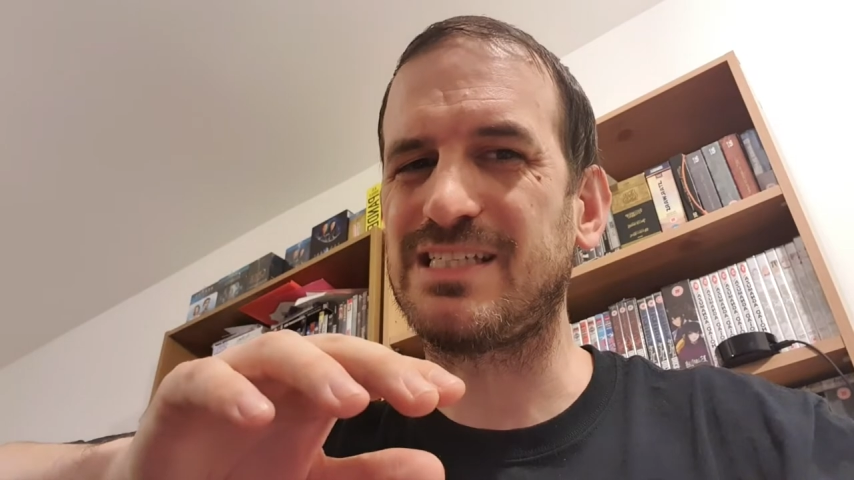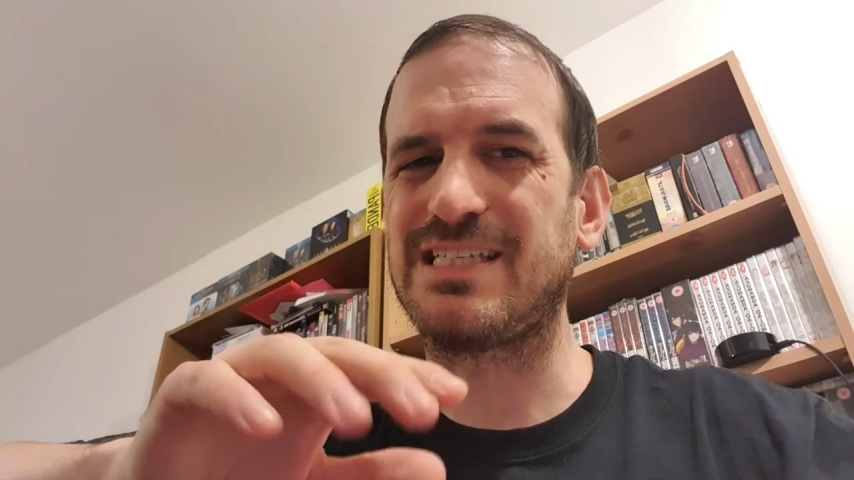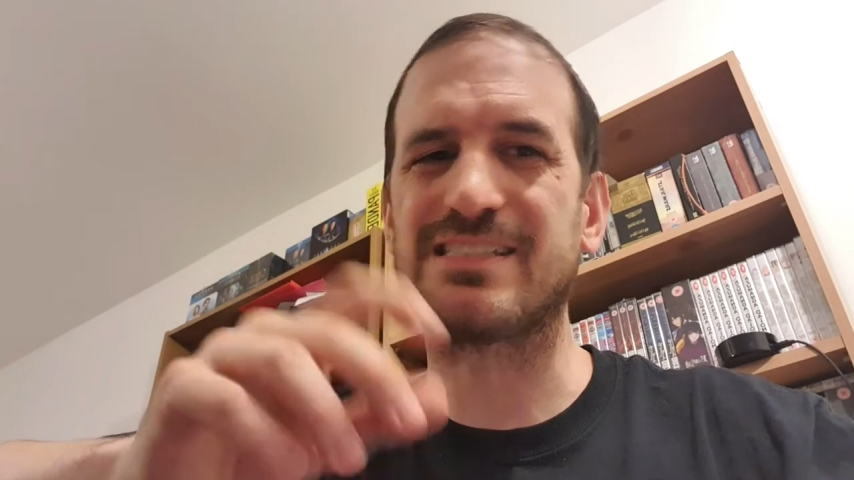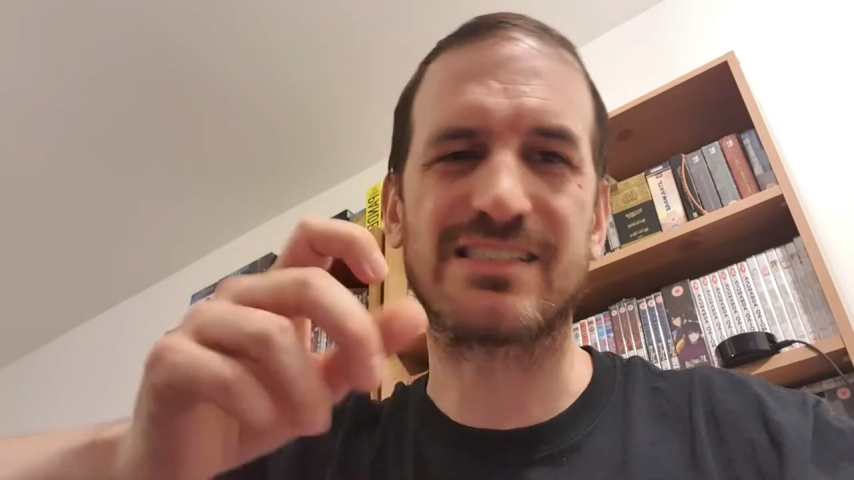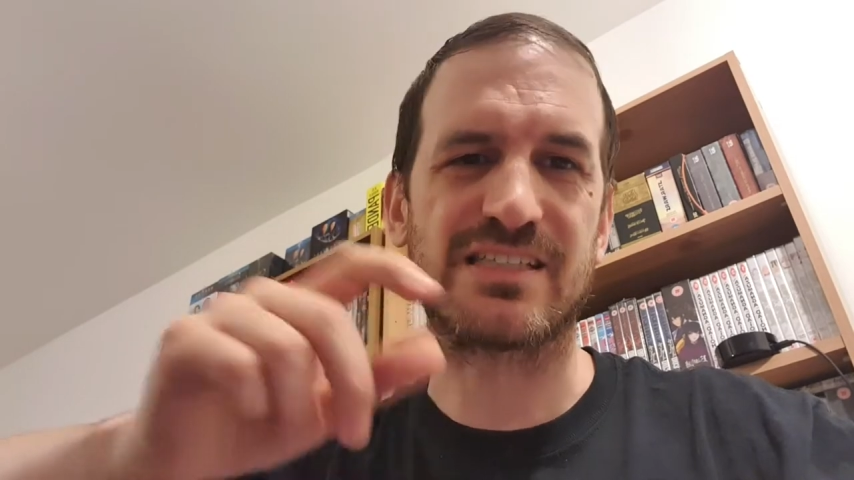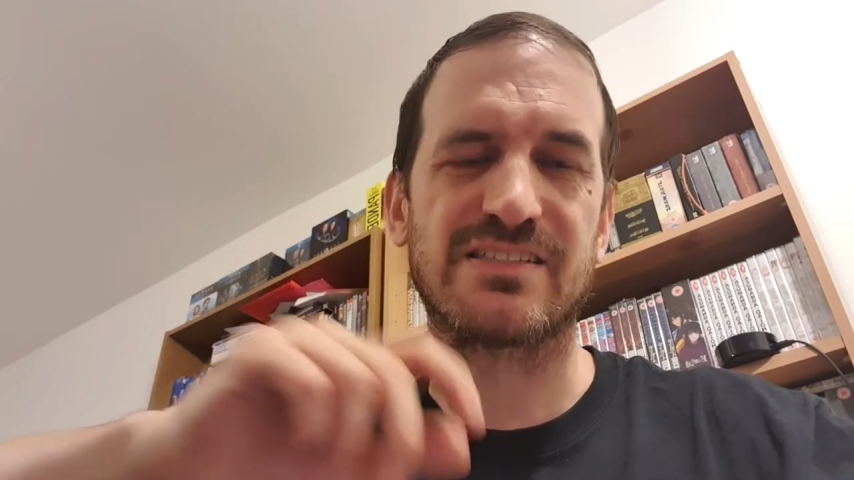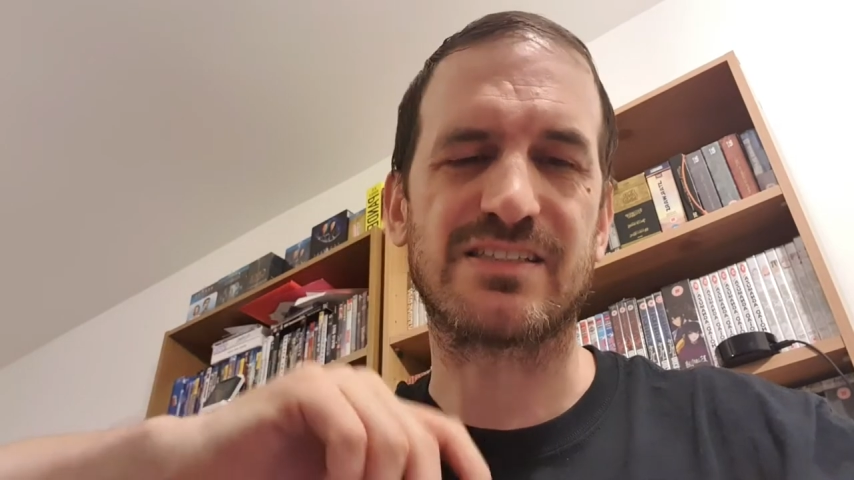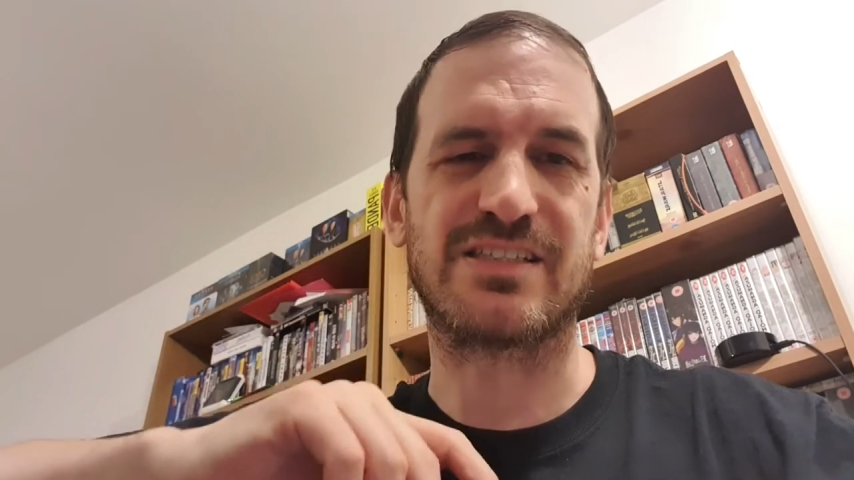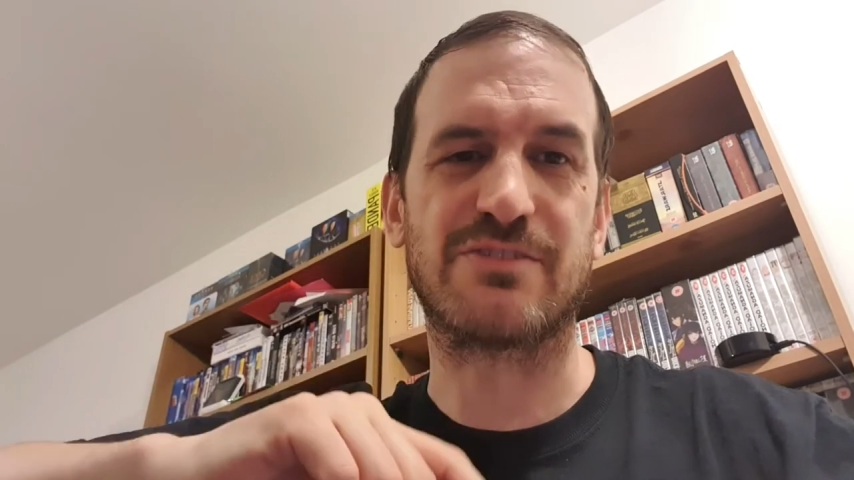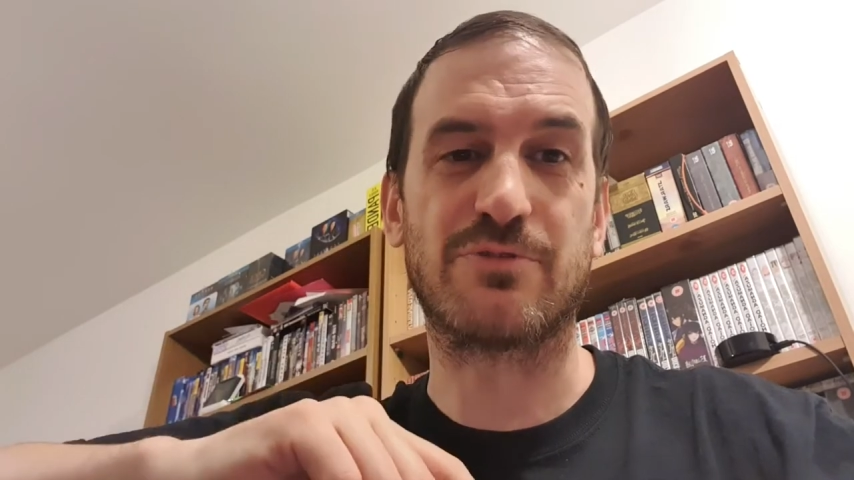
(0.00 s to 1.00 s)
you didn't because
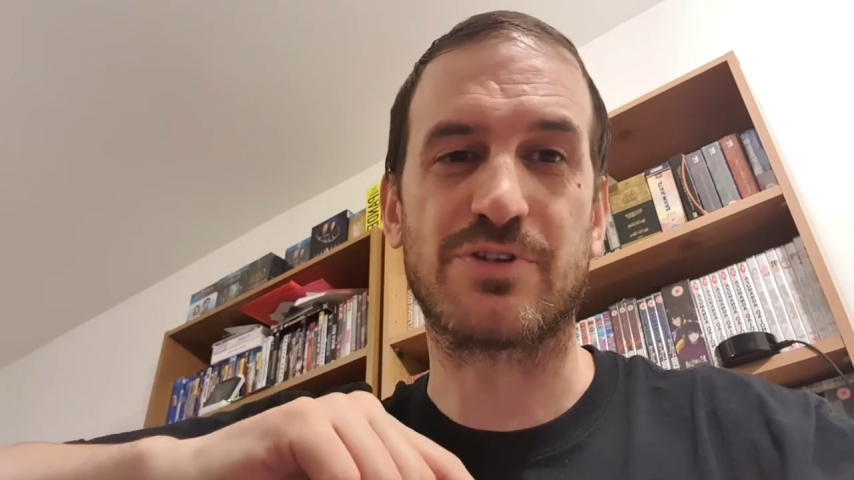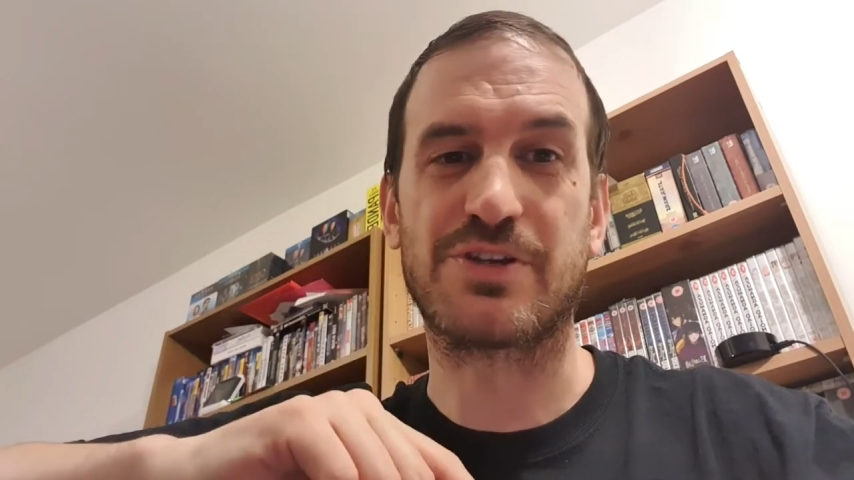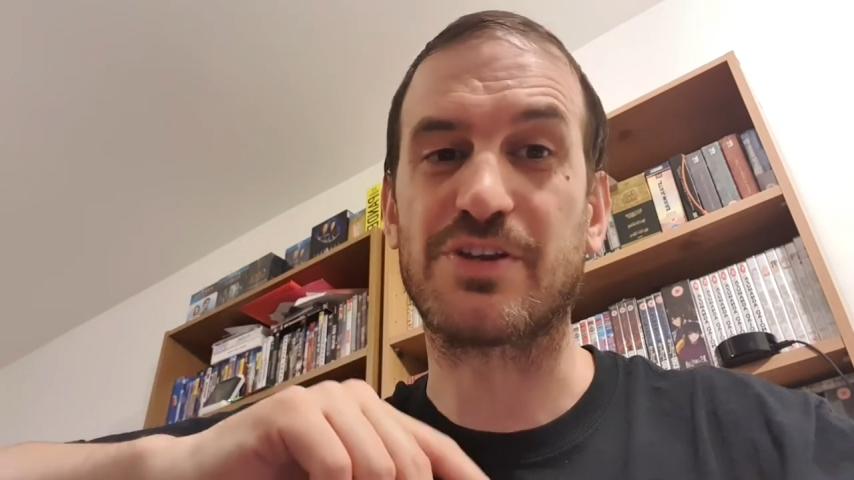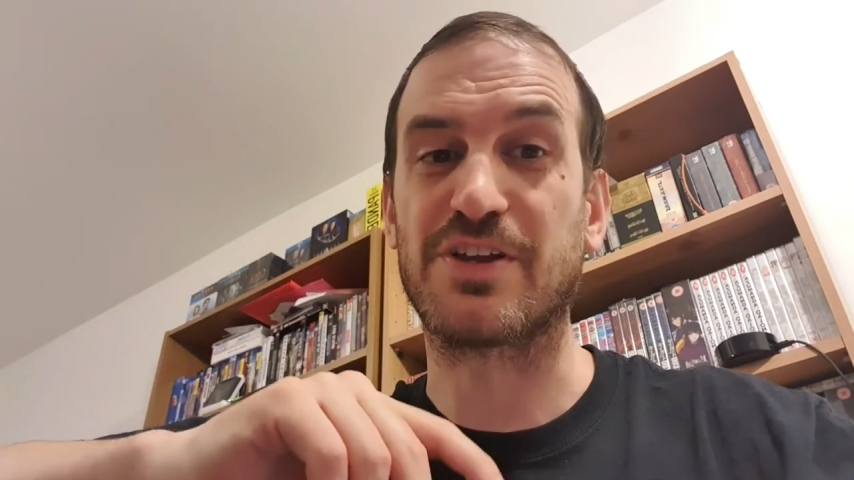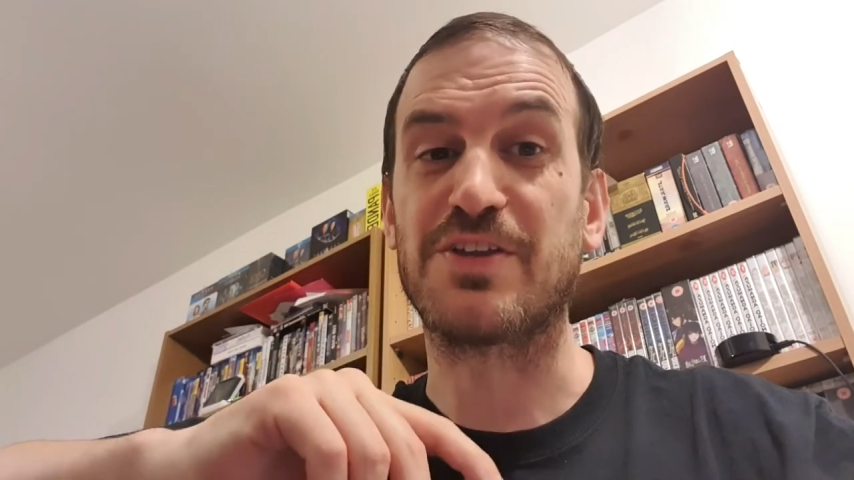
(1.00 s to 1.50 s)
you yeah,